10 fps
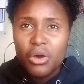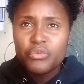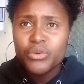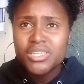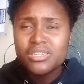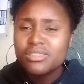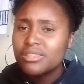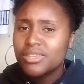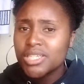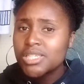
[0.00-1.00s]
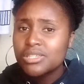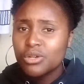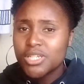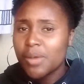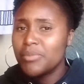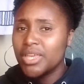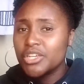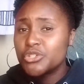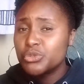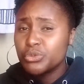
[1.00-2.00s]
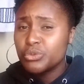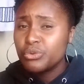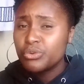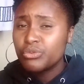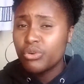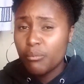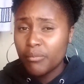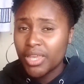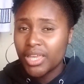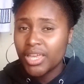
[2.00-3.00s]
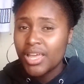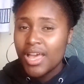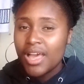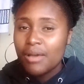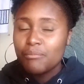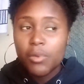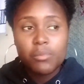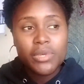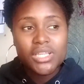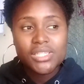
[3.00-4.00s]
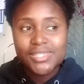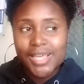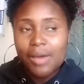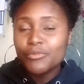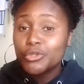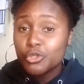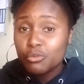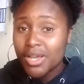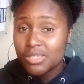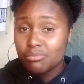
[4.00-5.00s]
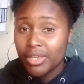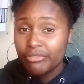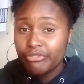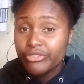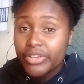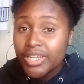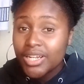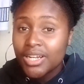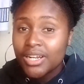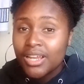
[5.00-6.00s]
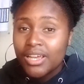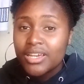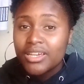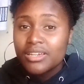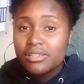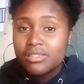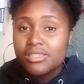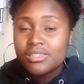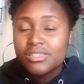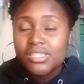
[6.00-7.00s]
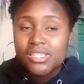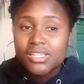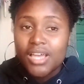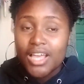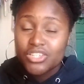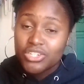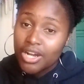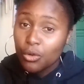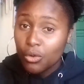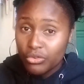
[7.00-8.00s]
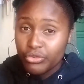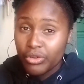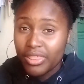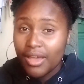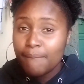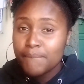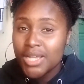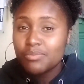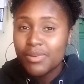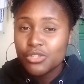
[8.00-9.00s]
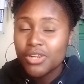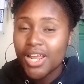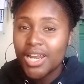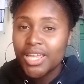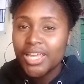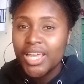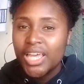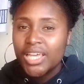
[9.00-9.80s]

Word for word: of which this is not a big issue for me. Maybe some YouTubers may feel it's a struggle for them, but personally,